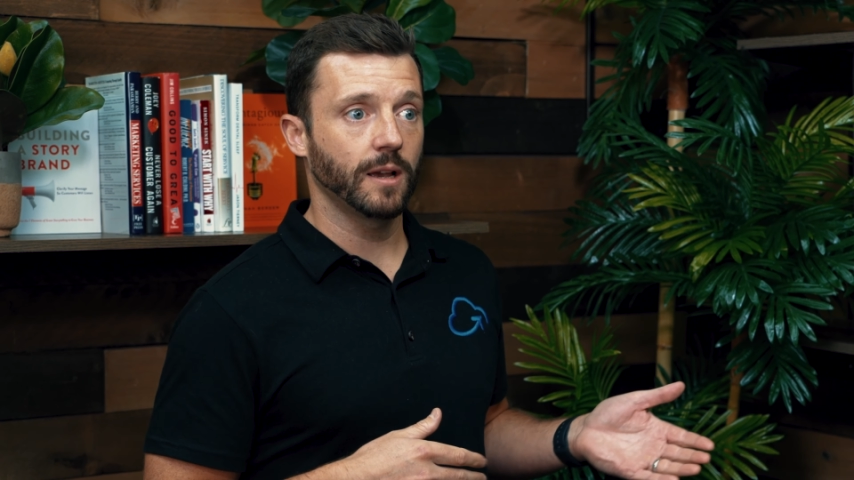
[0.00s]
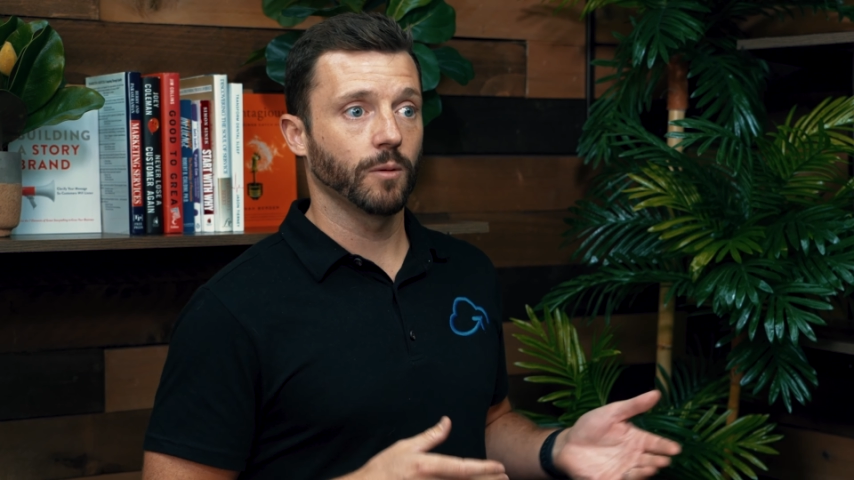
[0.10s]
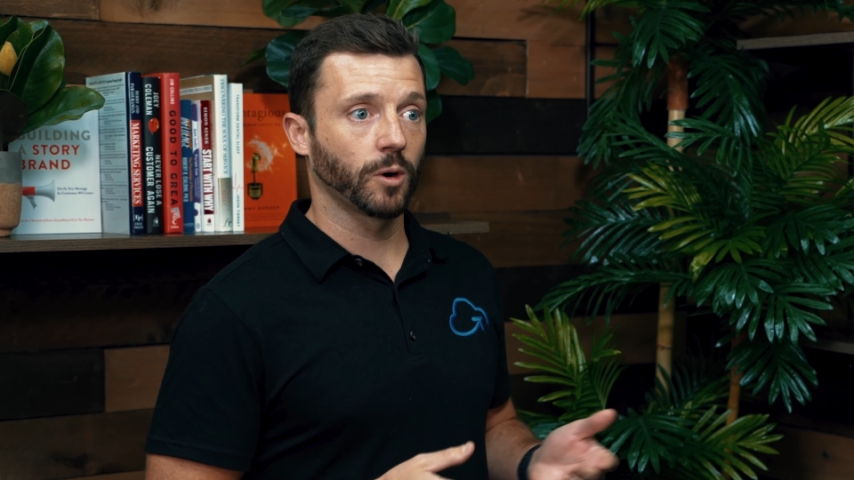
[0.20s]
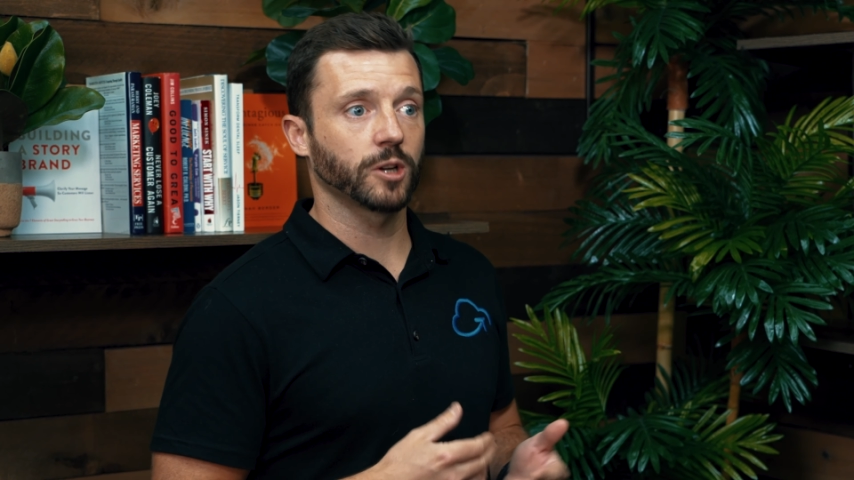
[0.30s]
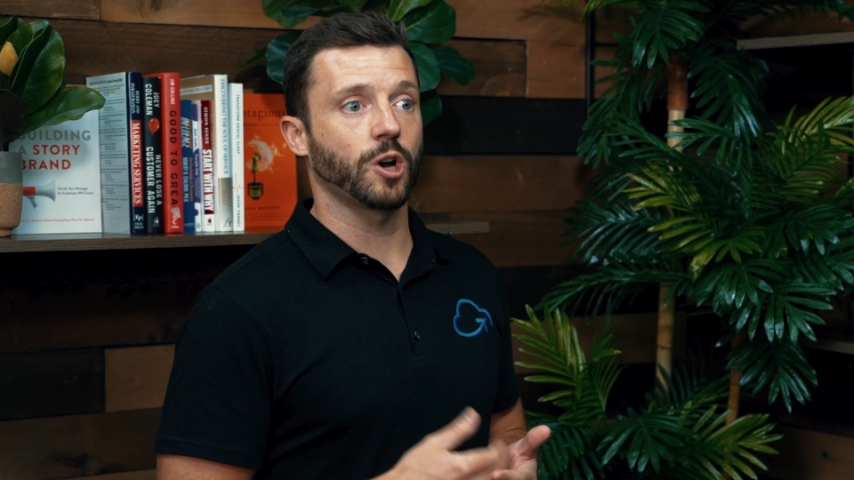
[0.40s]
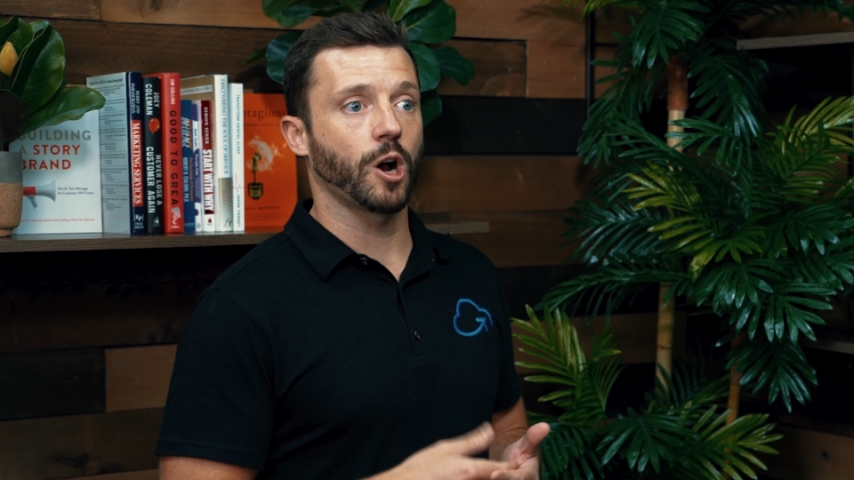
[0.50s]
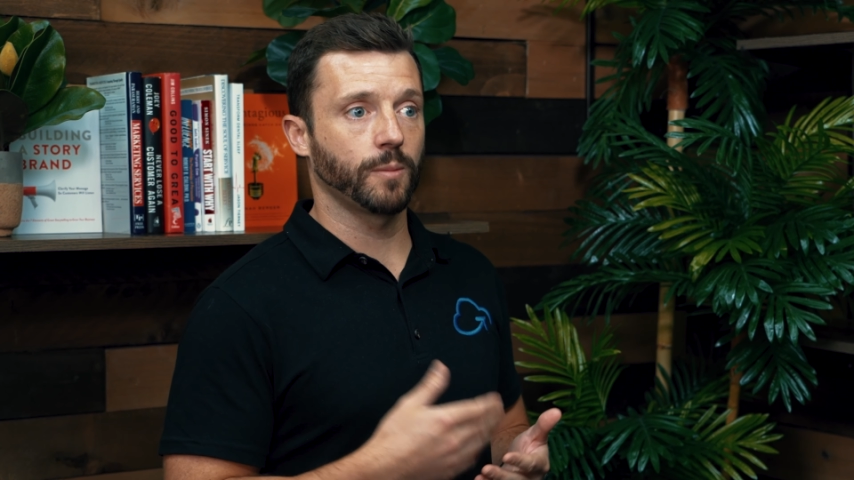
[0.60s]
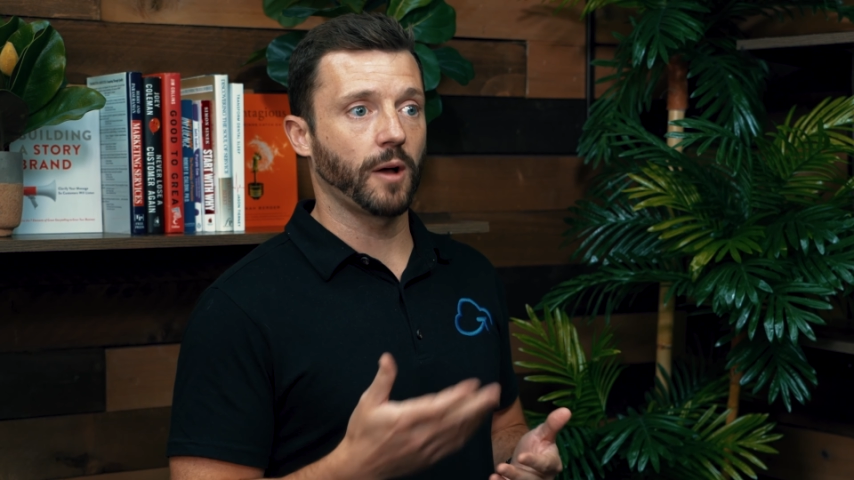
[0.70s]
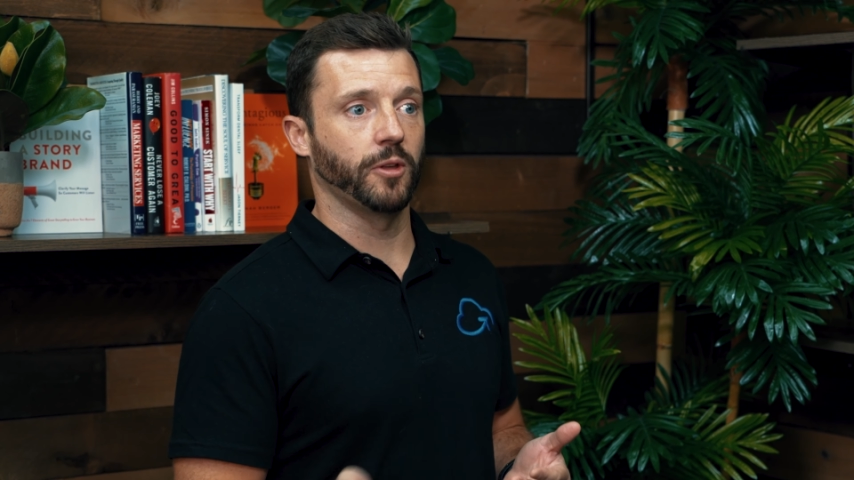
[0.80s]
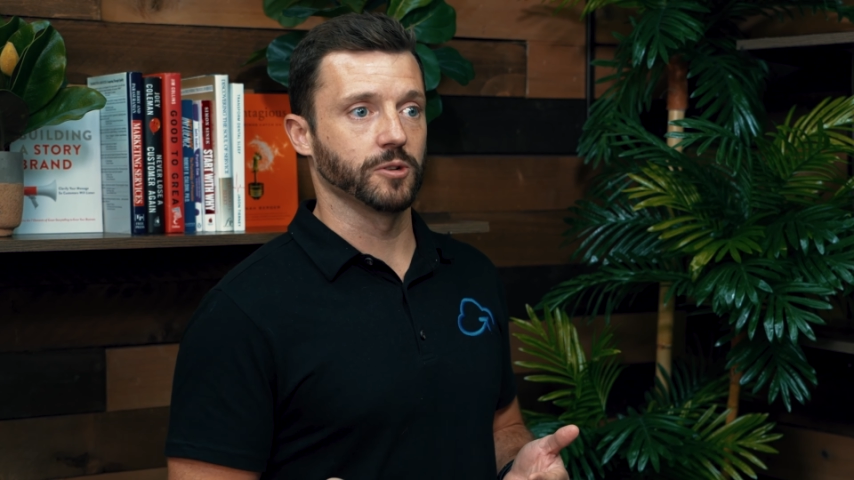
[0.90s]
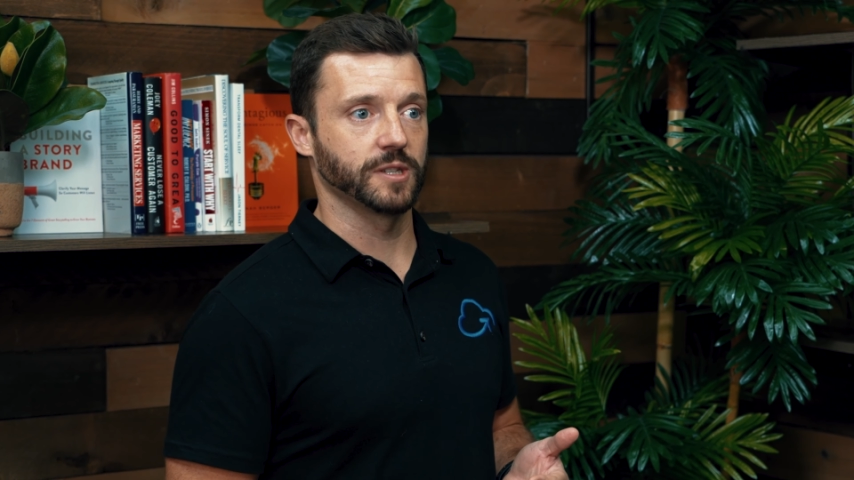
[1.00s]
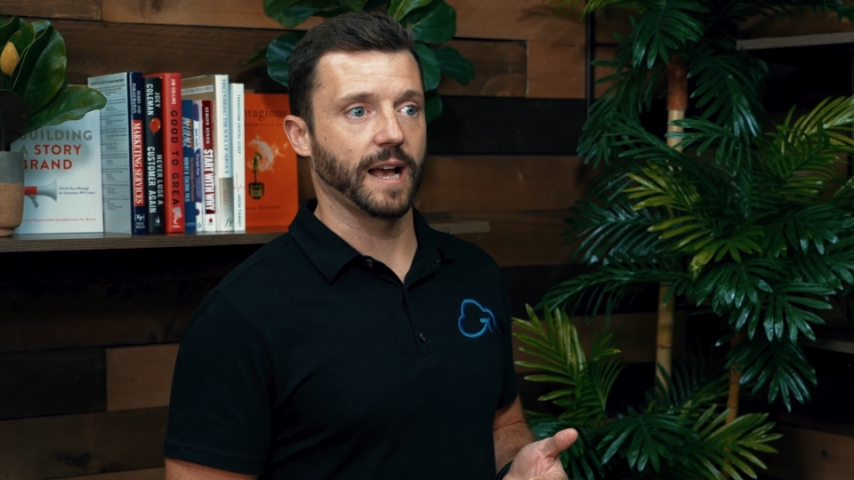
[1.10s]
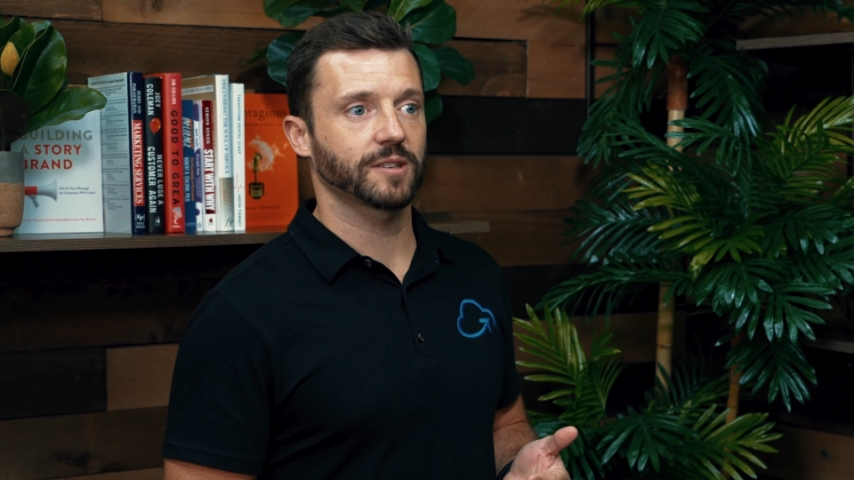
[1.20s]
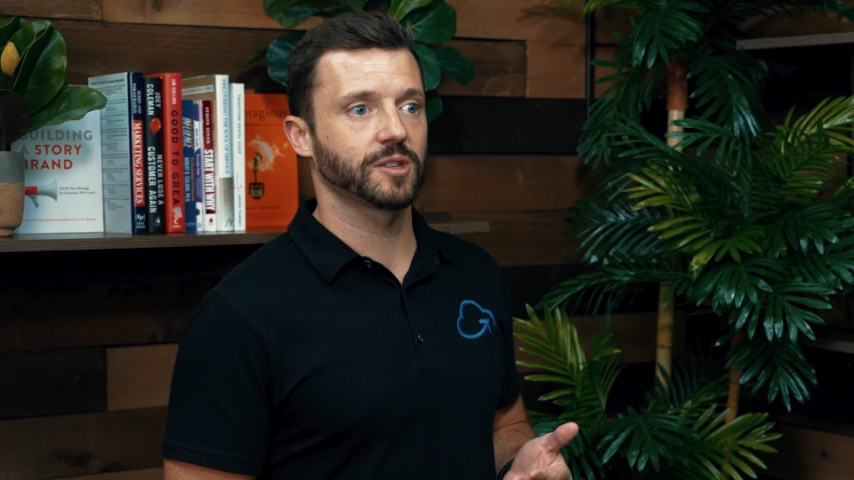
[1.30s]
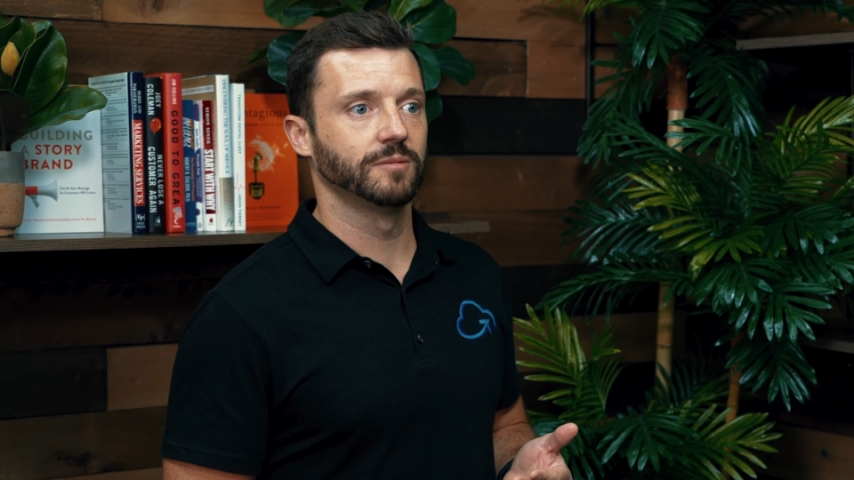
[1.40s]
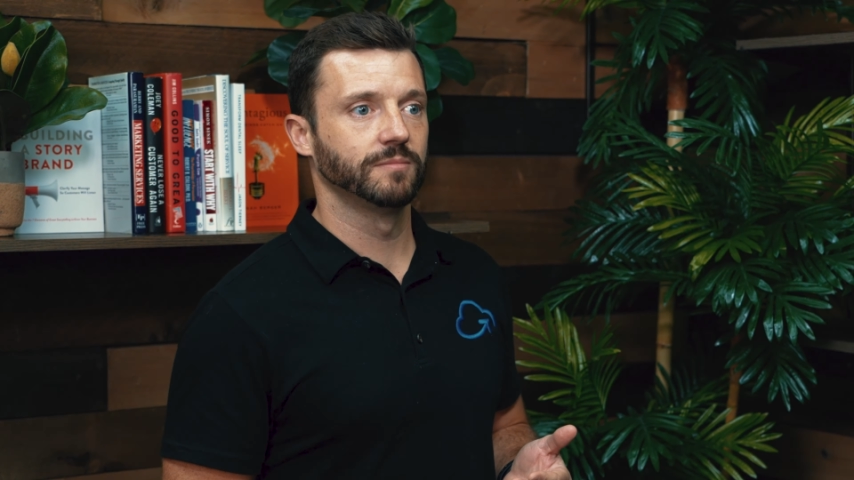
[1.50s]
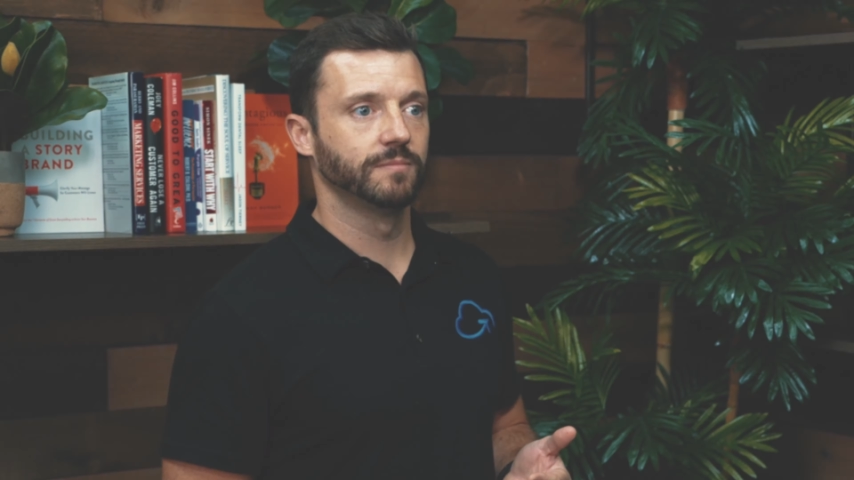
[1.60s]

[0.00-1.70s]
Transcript: and we're going to talk about those next.